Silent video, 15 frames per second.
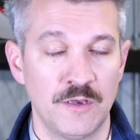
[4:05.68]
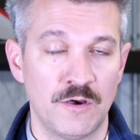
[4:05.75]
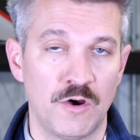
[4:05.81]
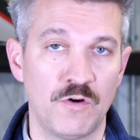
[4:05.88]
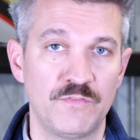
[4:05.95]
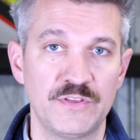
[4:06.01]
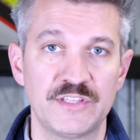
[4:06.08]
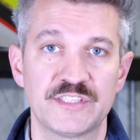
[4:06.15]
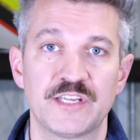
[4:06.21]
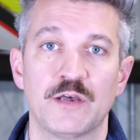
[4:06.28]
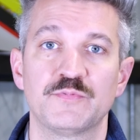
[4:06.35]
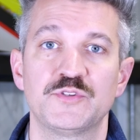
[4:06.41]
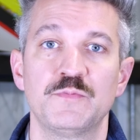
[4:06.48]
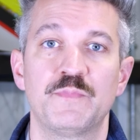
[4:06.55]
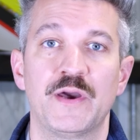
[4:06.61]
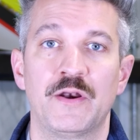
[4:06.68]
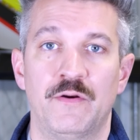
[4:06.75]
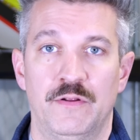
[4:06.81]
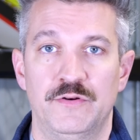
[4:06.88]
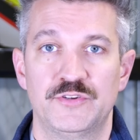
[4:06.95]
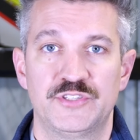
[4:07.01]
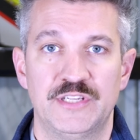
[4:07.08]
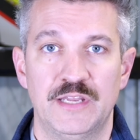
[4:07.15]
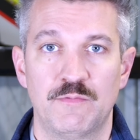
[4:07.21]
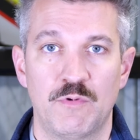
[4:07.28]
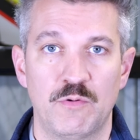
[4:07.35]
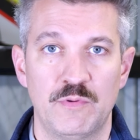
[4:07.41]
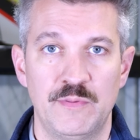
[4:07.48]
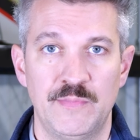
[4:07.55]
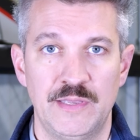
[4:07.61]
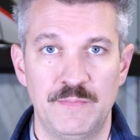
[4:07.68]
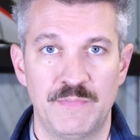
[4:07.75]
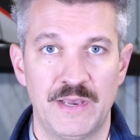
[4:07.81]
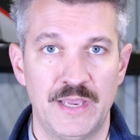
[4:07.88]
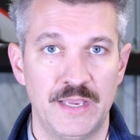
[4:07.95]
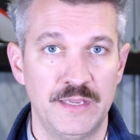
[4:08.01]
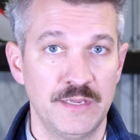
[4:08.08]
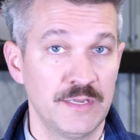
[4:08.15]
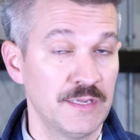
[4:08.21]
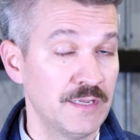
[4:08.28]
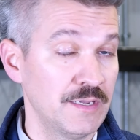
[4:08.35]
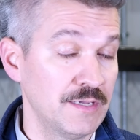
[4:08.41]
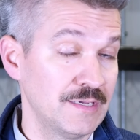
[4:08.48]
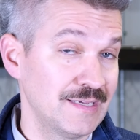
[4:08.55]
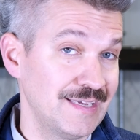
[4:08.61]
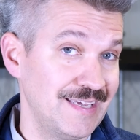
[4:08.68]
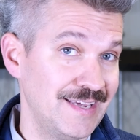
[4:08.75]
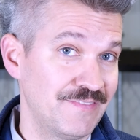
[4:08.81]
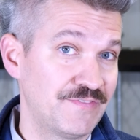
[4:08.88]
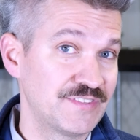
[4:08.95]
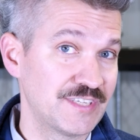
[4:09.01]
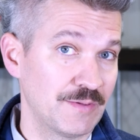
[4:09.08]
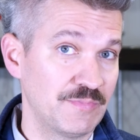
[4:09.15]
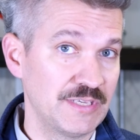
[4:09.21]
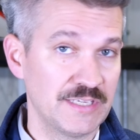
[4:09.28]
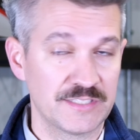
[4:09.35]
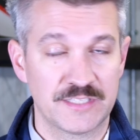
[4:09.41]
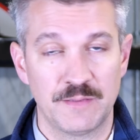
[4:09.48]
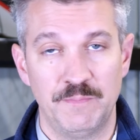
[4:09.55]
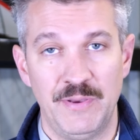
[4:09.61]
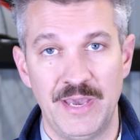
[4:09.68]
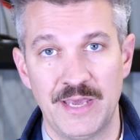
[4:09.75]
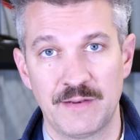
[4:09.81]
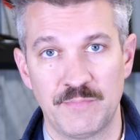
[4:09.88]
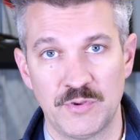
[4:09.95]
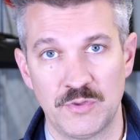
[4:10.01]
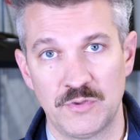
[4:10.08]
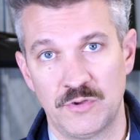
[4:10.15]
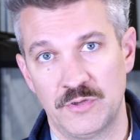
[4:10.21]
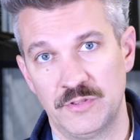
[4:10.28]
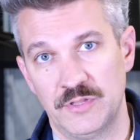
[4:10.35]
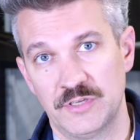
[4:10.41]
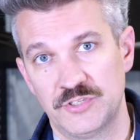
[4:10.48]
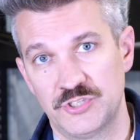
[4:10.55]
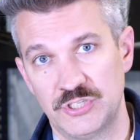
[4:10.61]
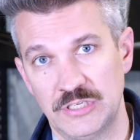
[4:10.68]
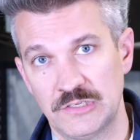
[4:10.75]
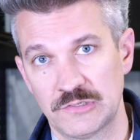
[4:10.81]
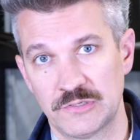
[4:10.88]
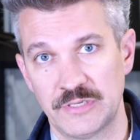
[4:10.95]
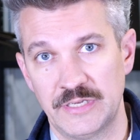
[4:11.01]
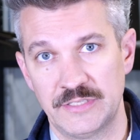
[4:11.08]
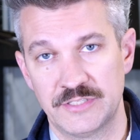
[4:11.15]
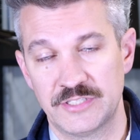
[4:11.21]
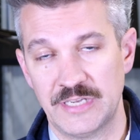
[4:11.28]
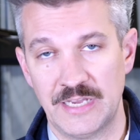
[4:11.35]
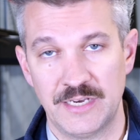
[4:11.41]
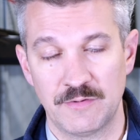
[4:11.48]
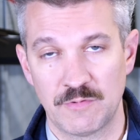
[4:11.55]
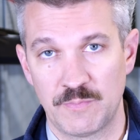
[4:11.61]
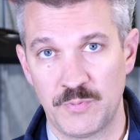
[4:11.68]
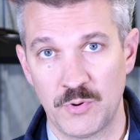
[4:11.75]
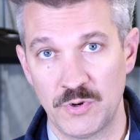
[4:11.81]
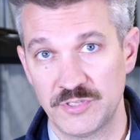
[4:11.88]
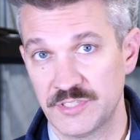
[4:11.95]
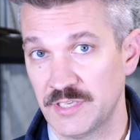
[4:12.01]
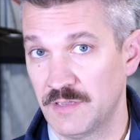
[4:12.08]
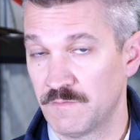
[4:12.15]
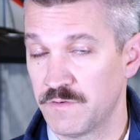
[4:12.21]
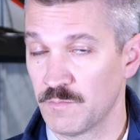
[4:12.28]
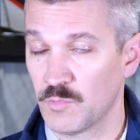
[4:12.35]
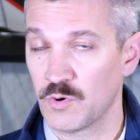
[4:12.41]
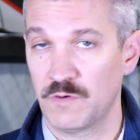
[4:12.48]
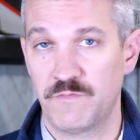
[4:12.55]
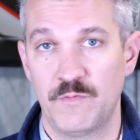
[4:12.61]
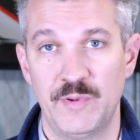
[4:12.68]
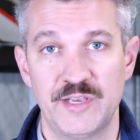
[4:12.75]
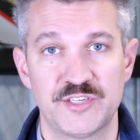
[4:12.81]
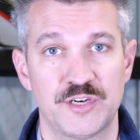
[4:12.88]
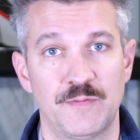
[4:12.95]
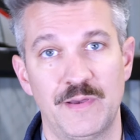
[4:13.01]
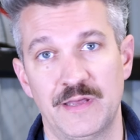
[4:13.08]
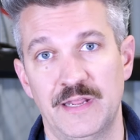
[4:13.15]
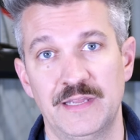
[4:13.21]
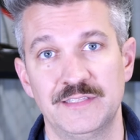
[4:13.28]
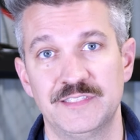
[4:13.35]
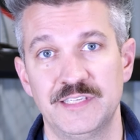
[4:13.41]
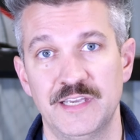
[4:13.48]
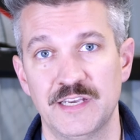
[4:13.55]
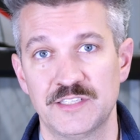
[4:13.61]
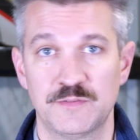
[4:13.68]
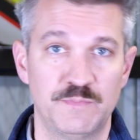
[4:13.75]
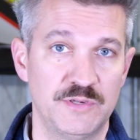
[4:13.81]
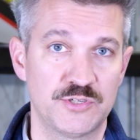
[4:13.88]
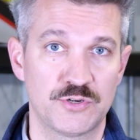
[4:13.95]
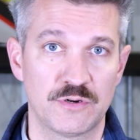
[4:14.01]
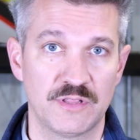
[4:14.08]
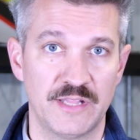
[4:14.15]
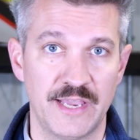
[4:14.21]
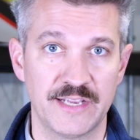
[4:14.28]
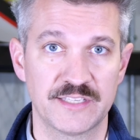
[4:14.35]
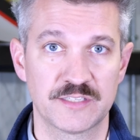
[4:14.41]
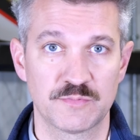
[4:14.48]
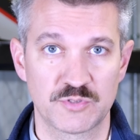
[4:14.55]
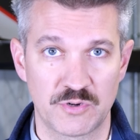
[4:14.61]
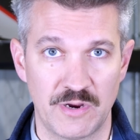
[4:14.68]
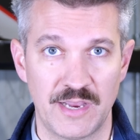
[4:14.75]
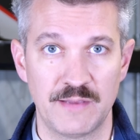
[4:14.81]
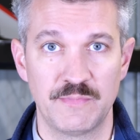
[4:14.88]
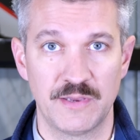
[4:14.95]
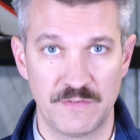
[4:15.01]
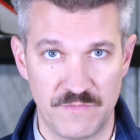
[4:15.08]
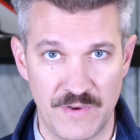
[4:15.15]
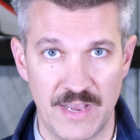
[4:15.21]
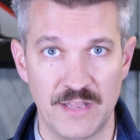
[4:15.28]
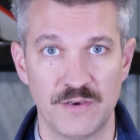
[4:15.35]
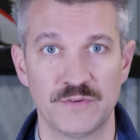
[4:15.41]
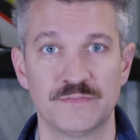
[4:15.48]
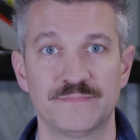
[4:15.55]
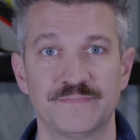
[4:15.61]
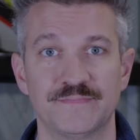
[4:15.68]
Hopefully this helps you better understand what we mean by if something is compatible on the shingle and siding reports. And for more information about NTS, be sure to like, subscribe, and follow.